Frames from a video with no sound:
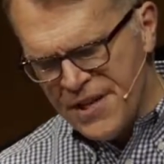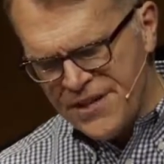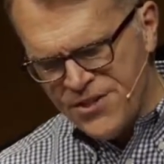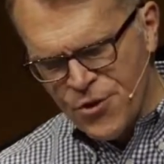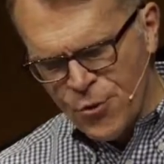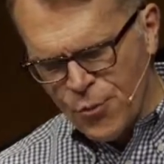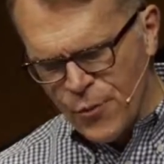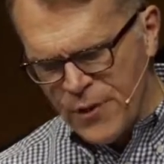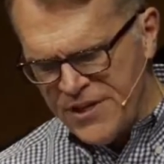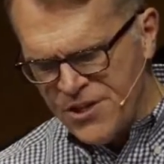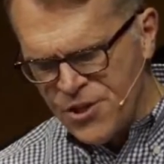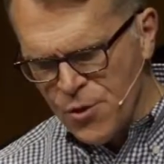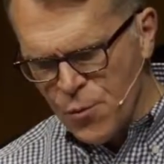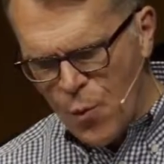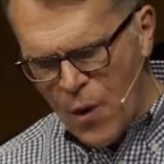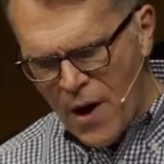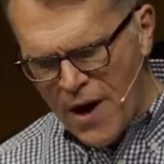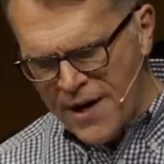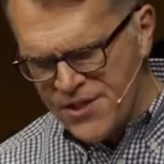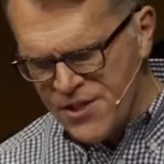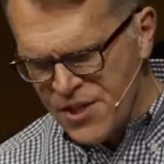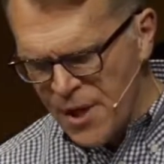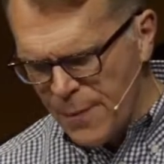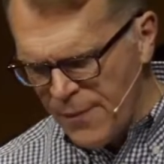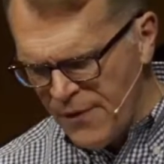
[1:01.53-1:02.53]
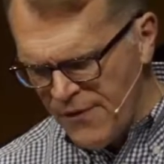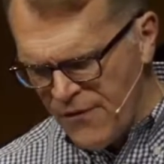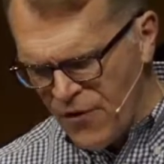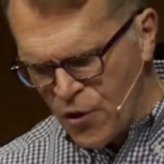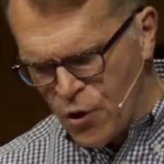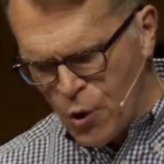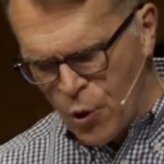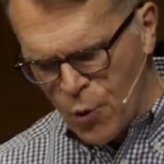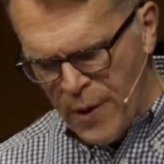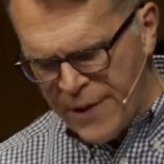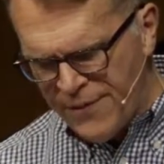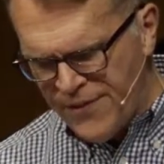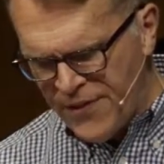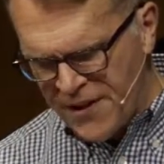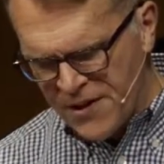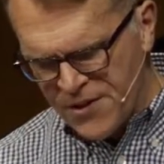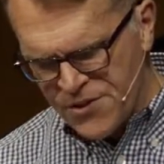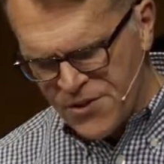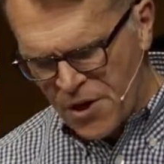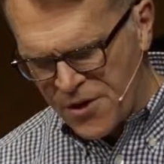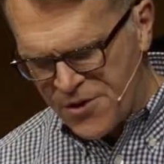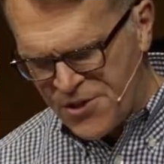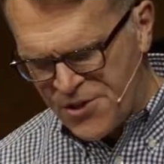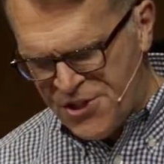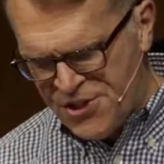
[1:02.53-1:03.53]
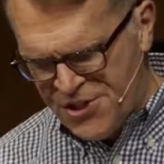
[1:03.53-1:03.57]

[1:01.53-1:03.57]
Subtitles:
says the reason why some of you Corinthians are